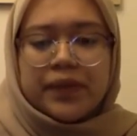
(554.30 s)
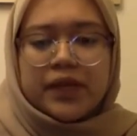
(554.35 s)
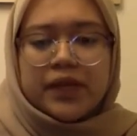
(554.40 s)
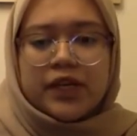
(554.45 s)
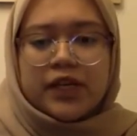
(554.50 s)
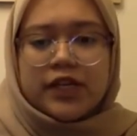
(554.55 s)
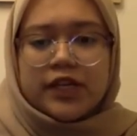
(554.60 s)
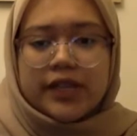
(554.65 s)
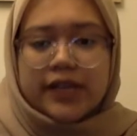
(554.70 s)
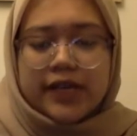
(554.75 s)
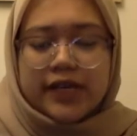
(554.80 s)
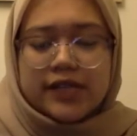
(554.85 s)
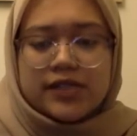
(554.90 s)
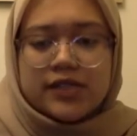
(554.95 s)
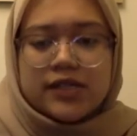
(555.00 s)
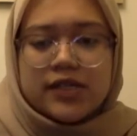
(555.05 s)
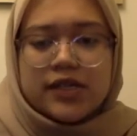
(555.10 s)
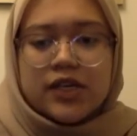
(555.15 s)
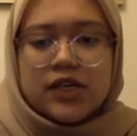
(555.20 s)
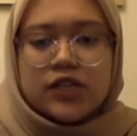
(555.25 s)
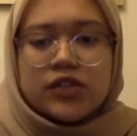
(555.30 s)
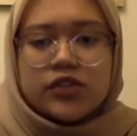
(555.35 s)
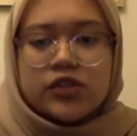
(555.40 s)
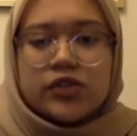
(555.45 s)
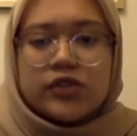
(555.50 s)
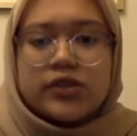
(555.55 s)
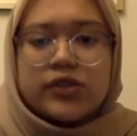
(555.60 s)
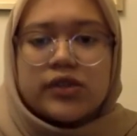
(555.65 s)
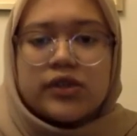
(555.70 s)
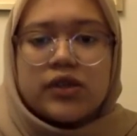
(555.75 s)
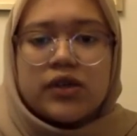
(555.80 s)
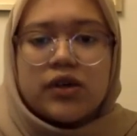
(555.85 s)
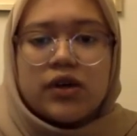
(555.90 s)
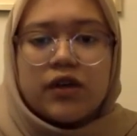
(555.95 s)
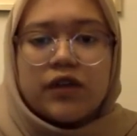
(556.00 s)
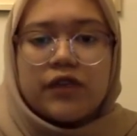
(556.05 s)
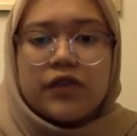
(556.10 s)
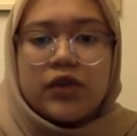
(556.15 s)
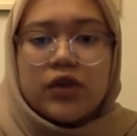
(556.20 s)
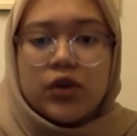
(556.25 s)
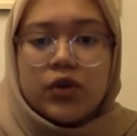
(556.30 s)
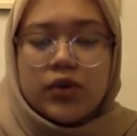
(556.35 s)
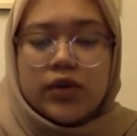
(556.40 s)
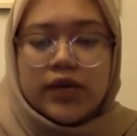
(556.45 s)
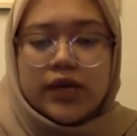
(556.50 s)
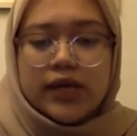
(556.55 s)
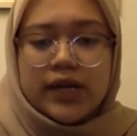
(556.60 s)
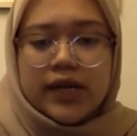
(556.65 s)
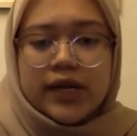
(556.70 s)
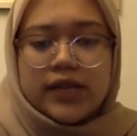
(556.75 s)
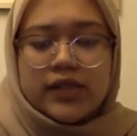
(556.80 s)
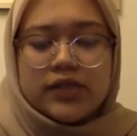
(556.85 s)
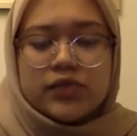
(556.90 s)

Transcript: Next, total of lower class,